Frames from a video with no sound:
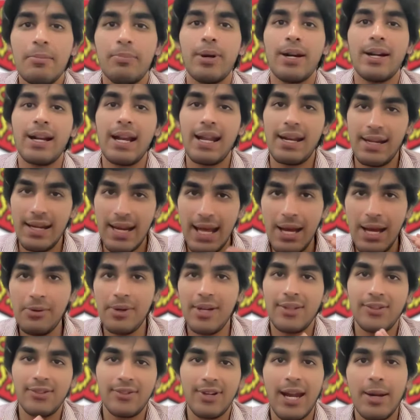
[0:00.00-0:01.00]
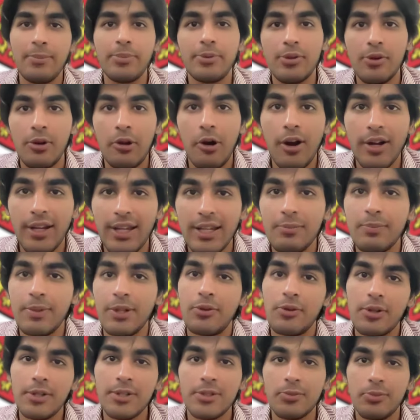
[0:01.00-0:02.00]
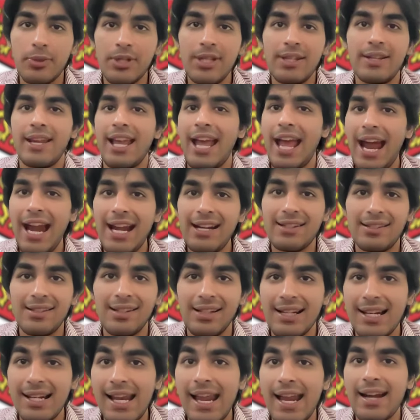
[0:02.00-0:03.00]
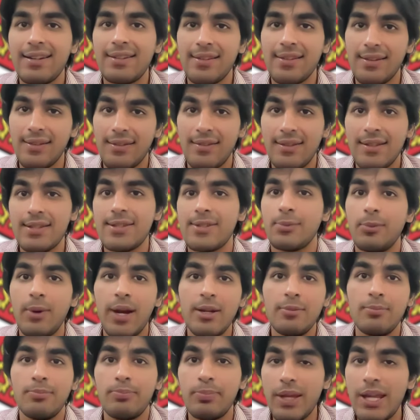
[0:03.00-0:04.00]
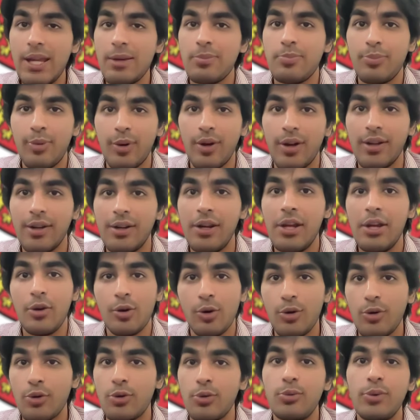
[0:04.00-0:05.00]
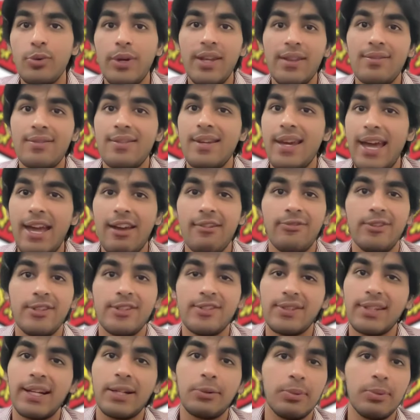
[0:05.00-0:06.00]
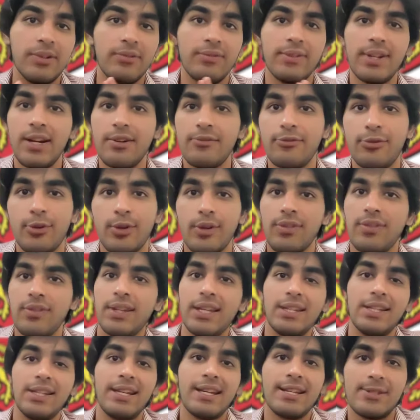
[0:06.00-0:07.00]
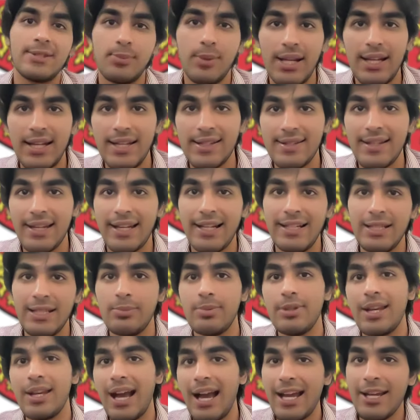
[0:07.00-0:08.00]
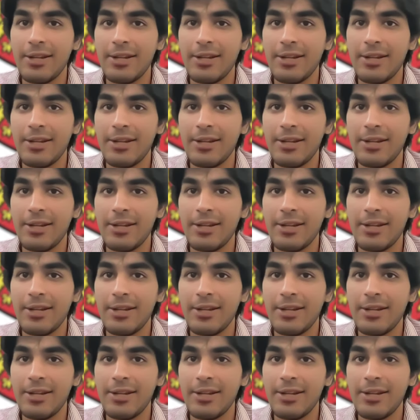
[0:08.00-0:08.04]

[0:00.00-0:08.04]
But now it's time to lock in because we can't let this one paper ruin the efforts that we've done for theory as well as ATP.